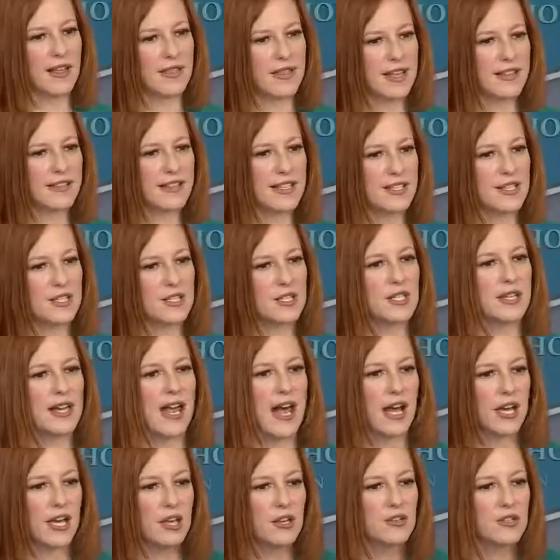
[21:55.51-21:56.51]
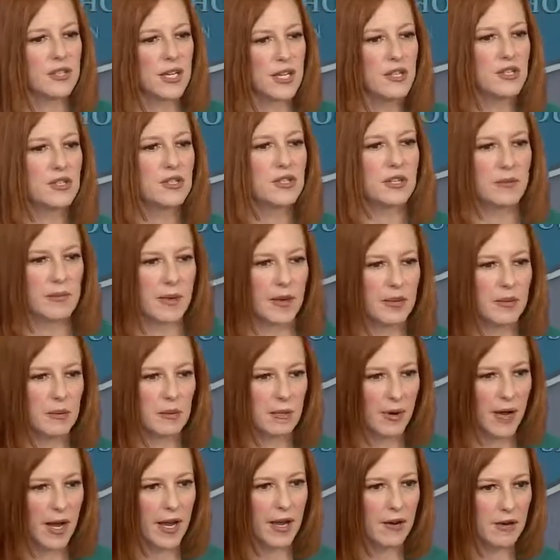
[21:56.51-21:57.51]
think this is an accusation about the
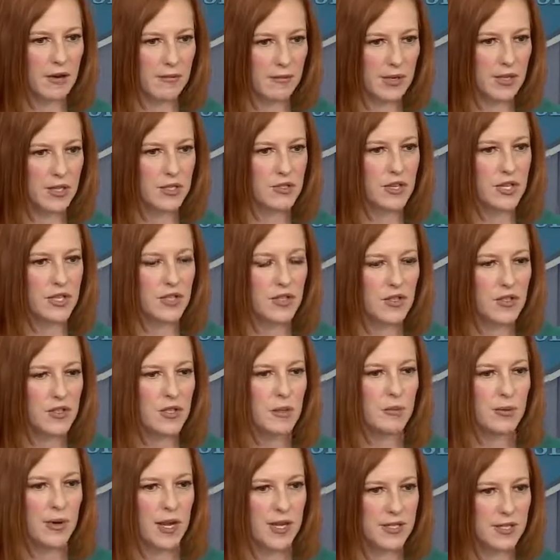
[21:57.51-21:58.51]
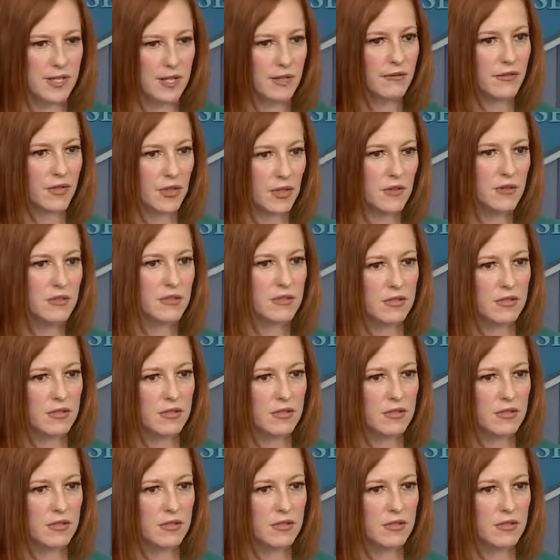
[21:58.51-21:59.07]
prior administration suppressing views.